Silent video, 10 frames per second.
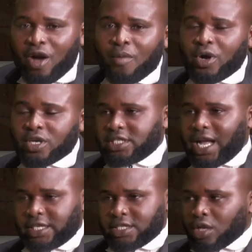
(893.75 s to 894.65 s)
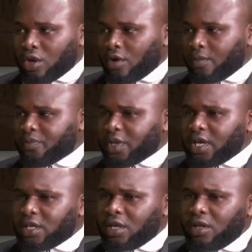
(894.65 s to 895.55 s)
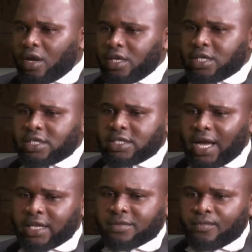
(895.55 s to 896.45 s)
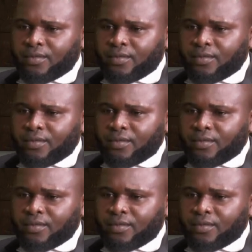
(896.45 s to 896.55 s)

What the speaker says: But that is the law. The law is that